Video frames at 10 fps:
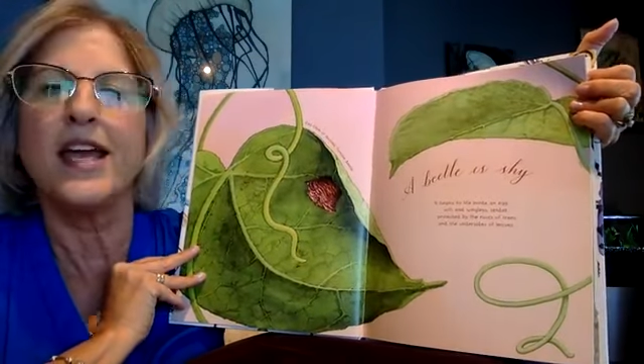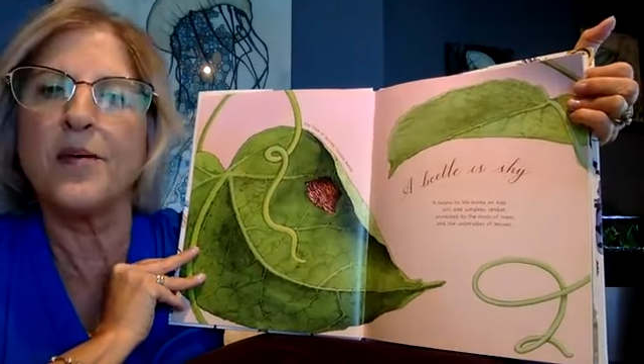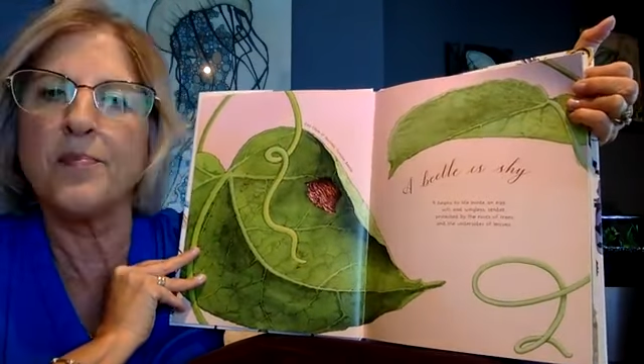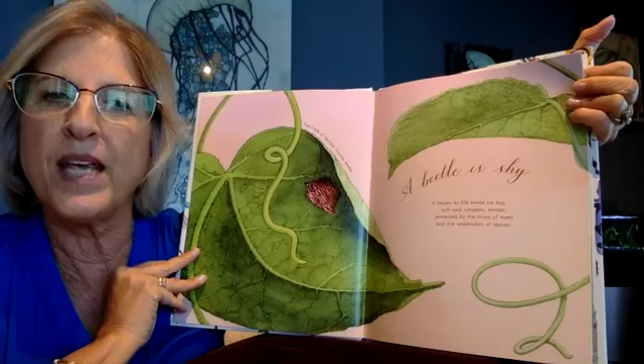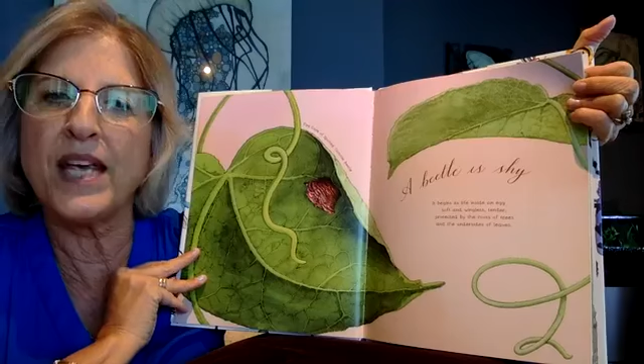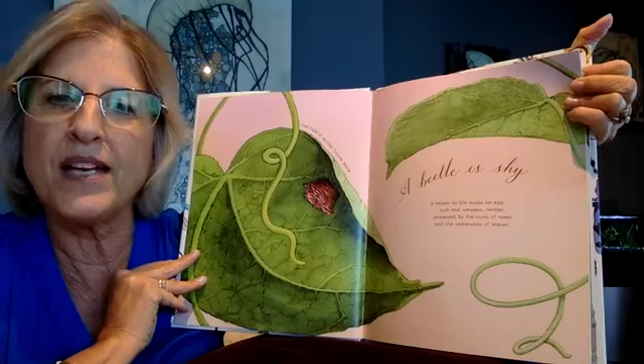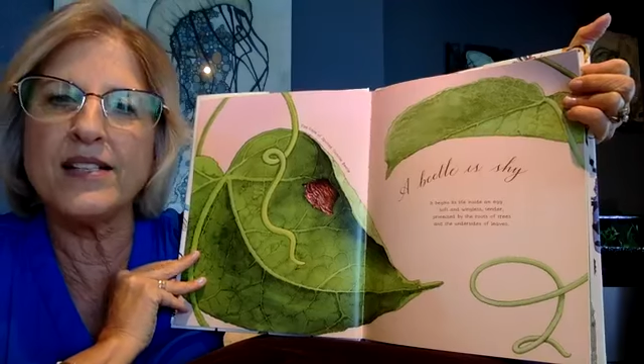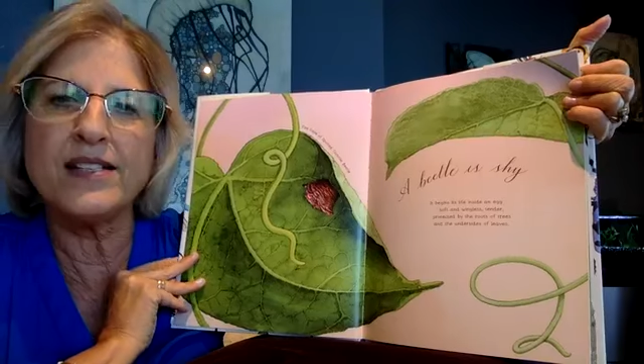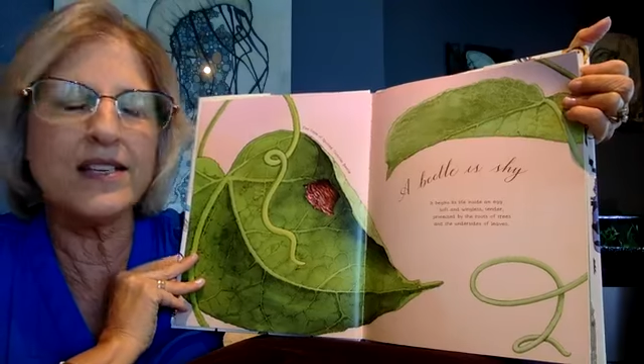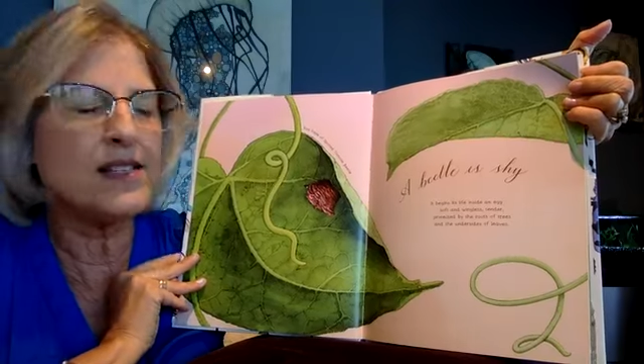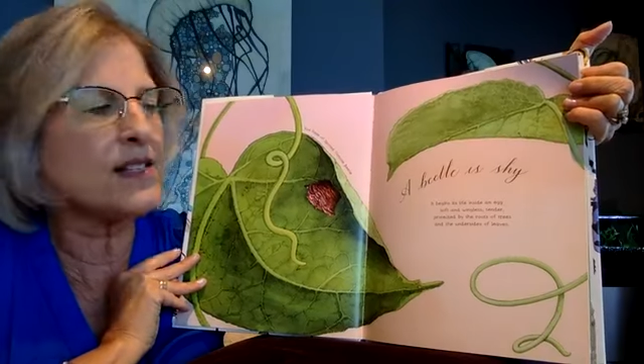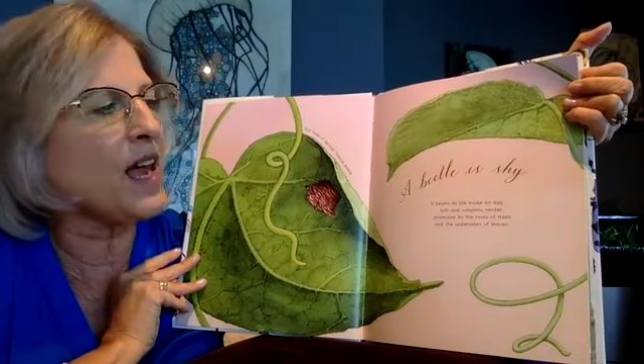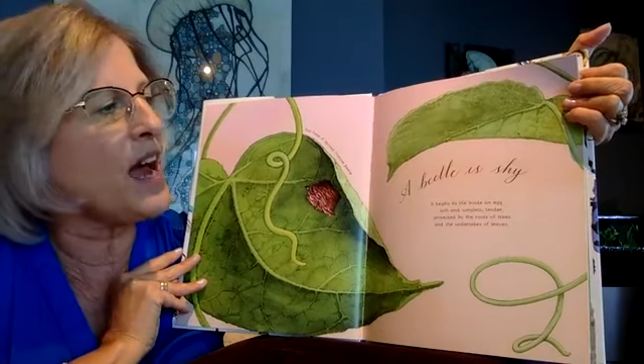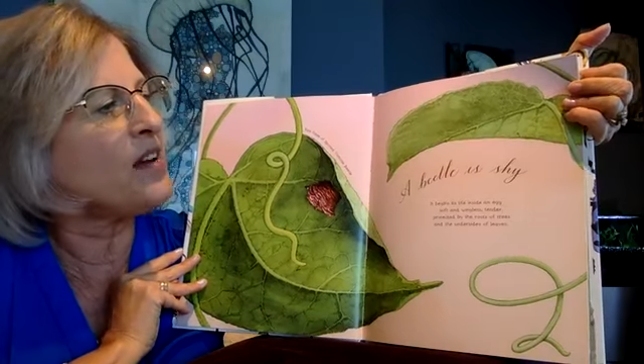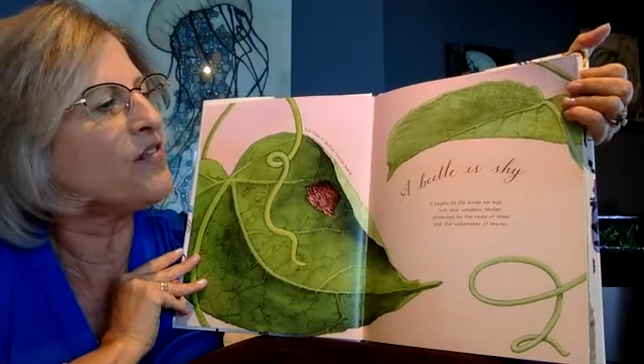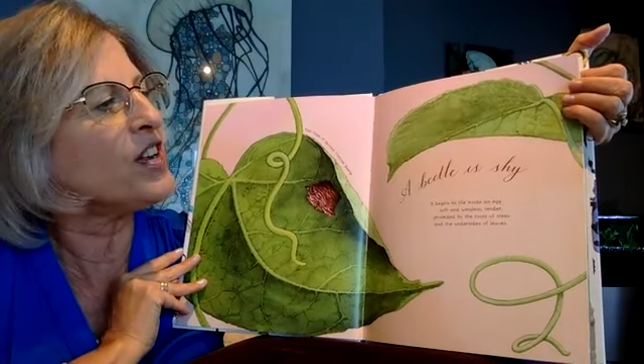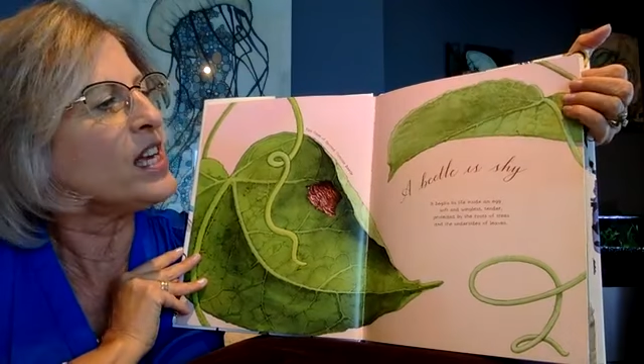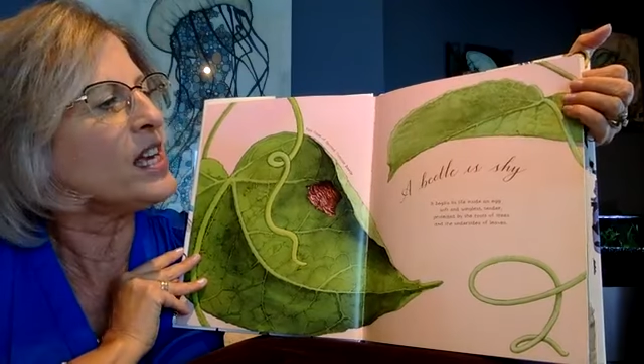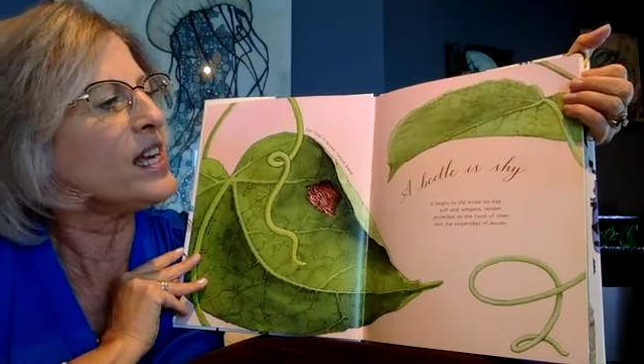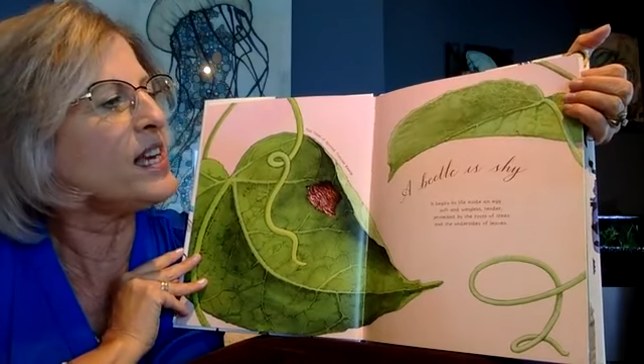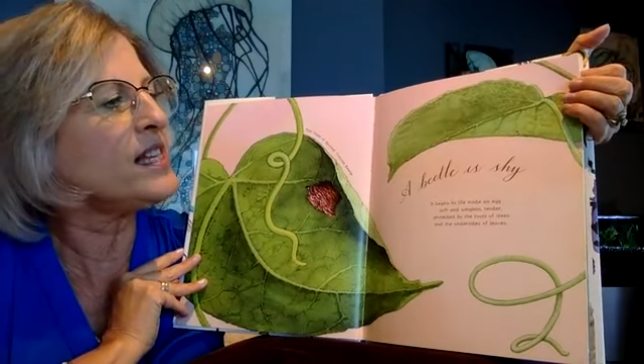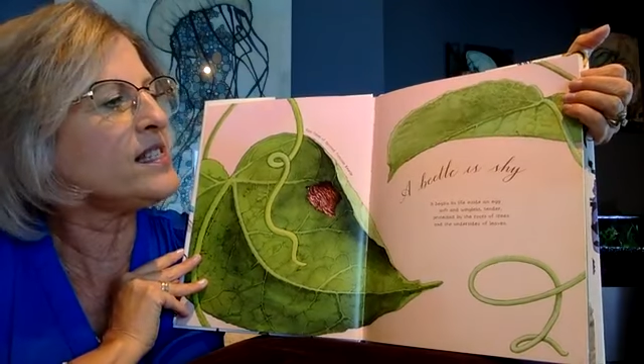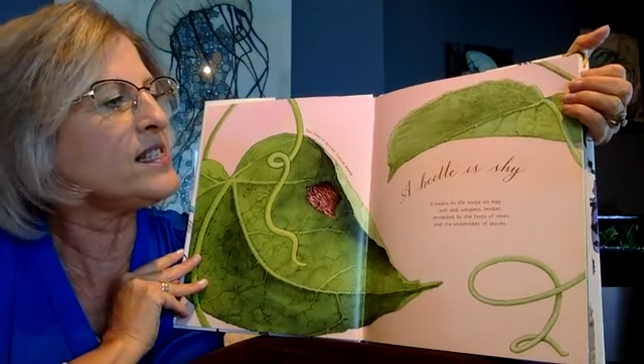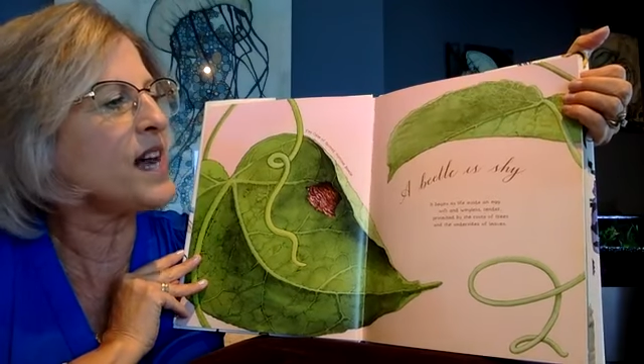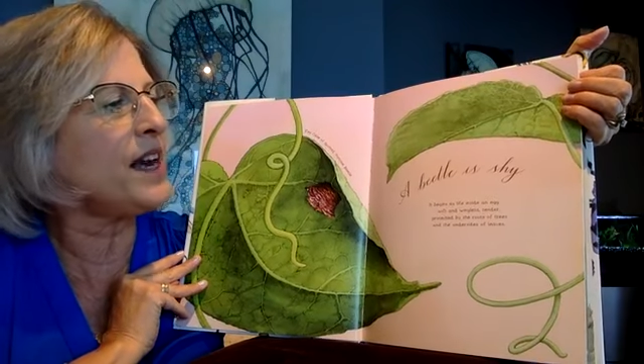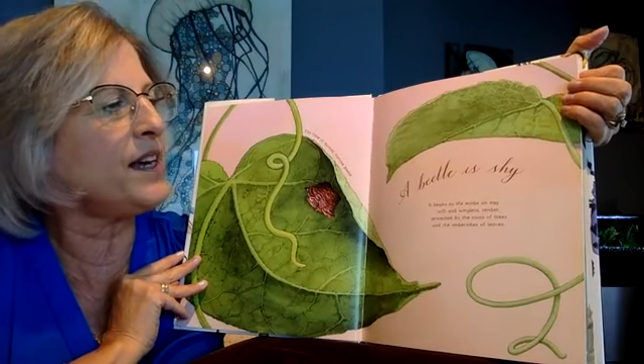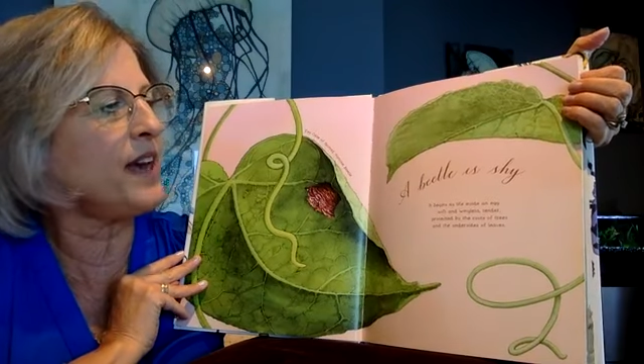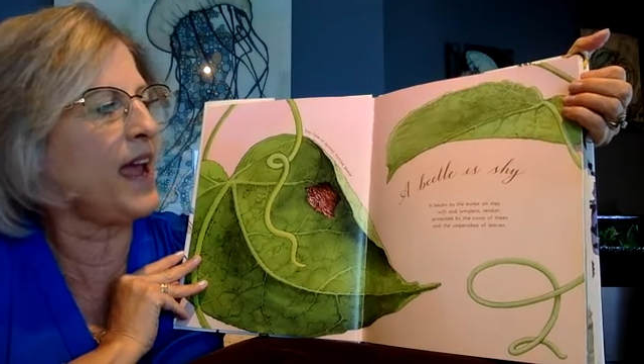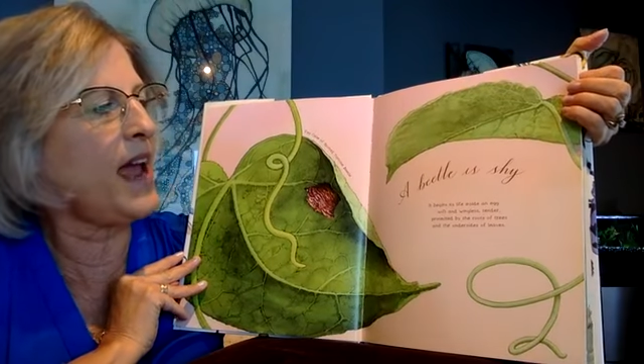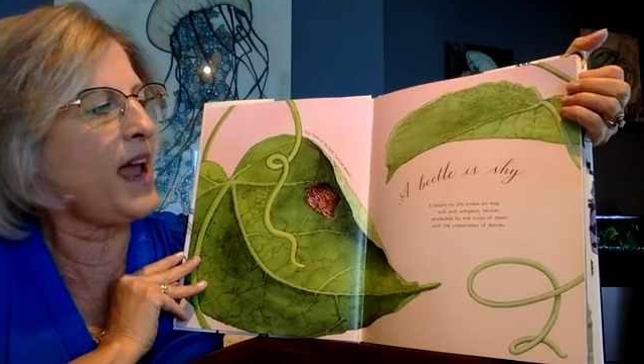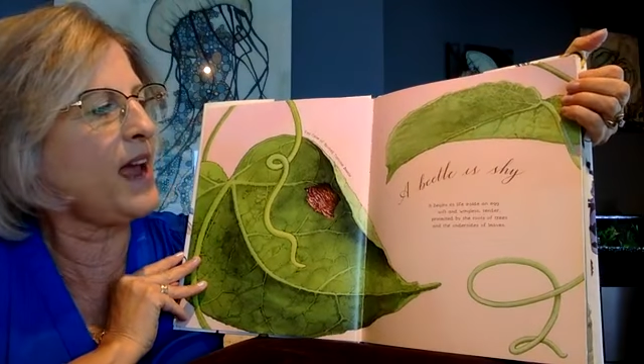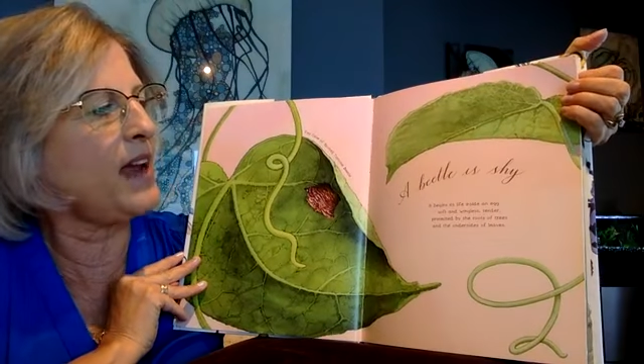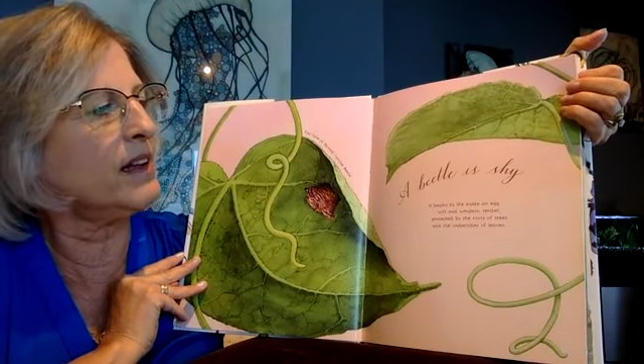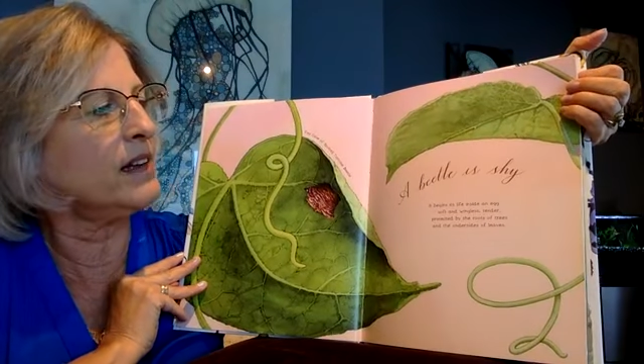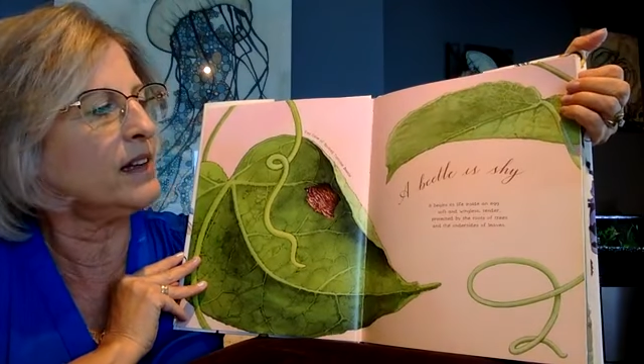It begins its life inside an egg,